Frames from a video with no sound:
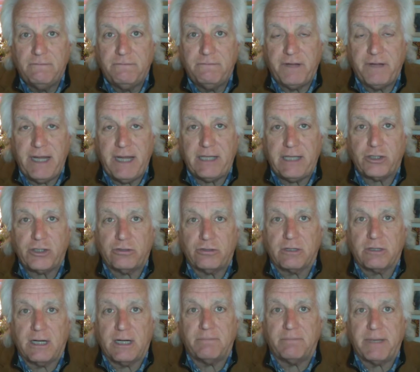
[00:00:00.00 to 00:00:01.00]

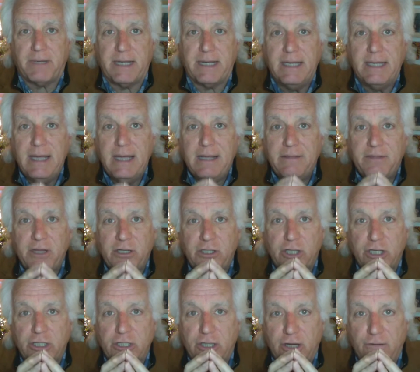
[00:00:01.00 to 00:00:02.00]
financial company, they're
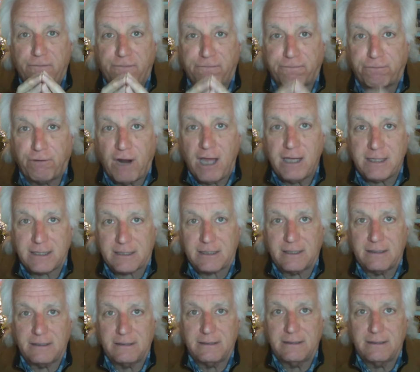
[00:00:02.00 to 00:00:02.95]
just a front